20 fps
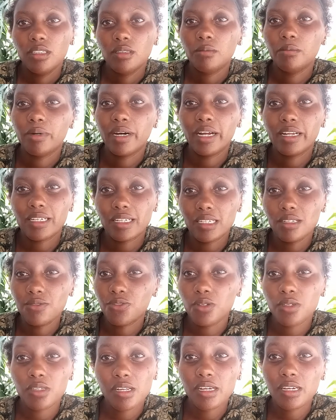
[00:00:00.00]
but if
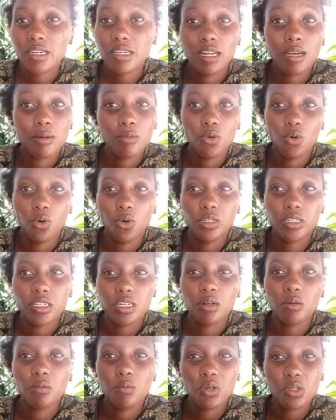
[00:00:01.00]
you're staying in Lamu Old Town,